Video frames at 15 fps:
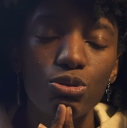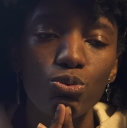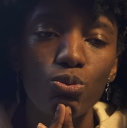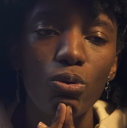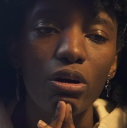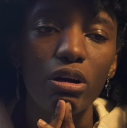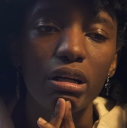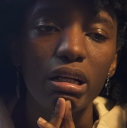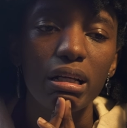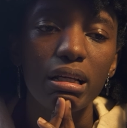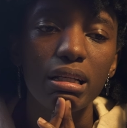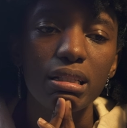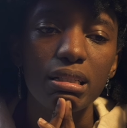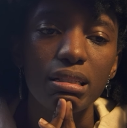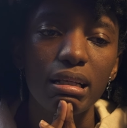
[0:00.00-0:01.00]
work
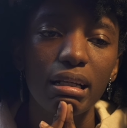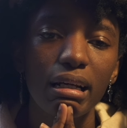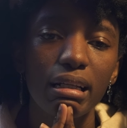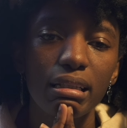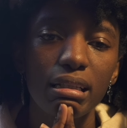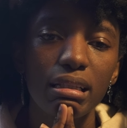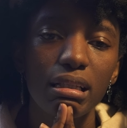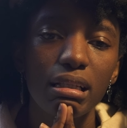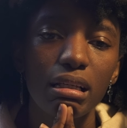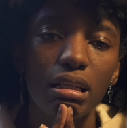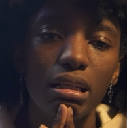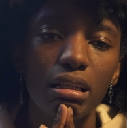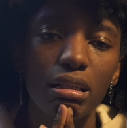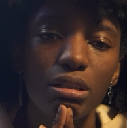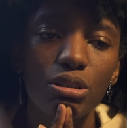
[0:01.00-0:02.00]
is that I
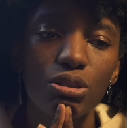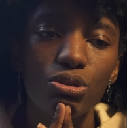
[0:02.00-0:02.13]
need